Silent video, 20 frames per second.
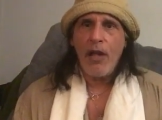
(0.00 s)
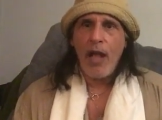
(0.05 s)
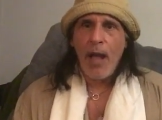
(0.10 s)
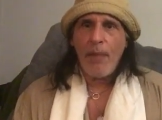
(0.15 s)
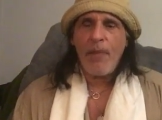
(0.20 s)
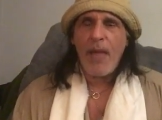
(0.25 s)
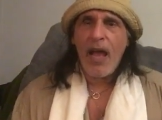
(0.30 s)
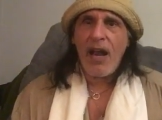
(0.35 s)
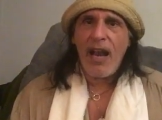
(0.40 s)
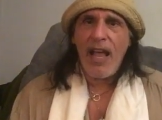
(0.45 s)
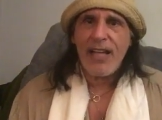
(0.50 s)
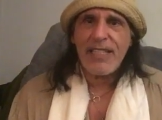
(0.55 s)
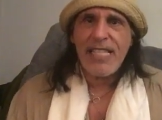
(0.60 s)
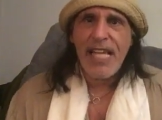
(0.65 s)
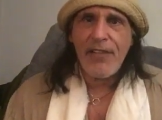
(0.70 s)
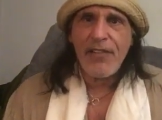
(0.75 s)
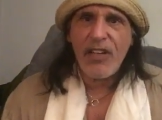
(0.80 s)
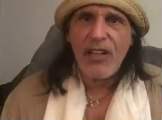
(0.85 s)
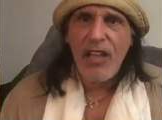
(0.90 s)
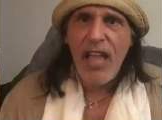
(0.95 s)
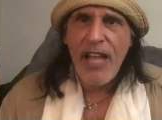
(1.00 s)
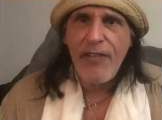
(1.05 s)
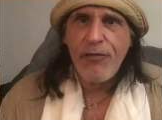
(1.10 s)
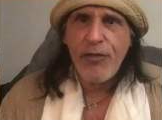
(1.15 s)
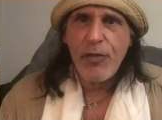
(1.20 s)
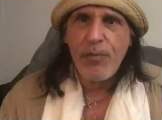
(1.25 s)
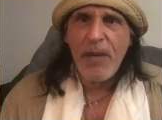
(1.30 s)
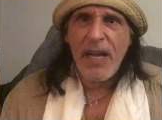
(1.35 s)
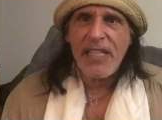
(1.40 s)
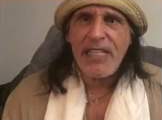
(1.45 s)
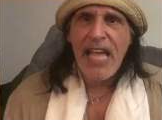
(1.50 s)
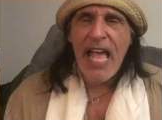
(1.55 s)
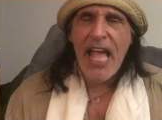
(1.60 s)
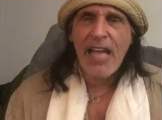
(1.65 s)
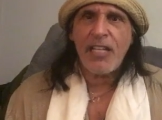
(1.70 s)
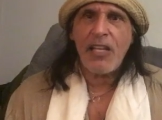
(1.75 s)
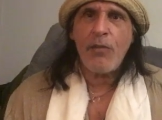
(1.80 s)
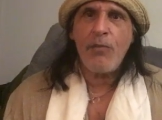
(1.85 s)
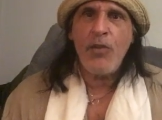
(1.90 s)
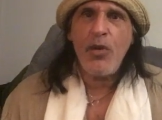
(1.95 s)
I'm not allowed to have a life with my
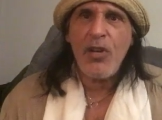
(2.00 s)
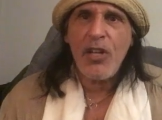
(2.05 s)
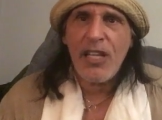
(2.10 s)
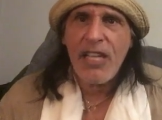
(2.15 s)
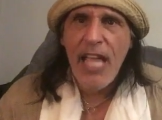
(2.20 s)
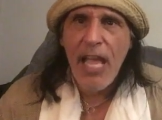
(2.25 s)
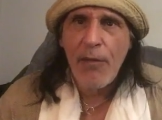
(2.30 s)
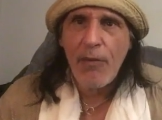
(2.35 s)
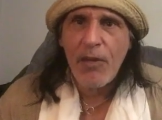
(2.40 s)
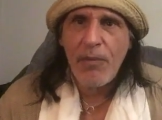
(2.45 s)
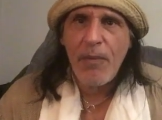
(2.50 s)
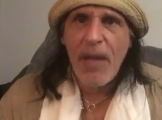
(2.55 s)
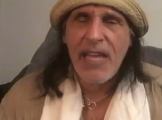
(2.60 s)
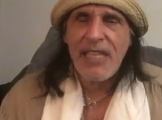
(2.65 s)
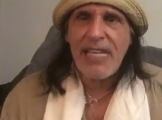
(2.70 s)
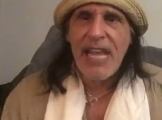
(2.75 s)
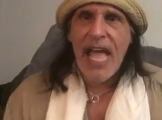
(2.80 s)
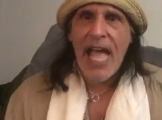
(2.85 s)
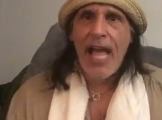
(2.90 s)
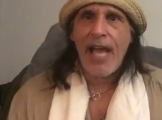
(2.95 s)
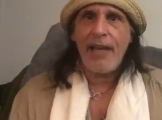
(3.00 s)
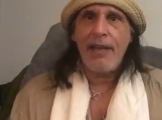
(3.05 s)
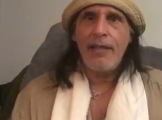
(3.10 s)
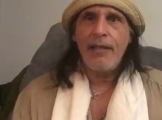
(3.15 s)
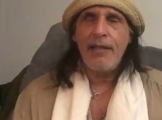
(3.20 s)
dad, communicate with my dad.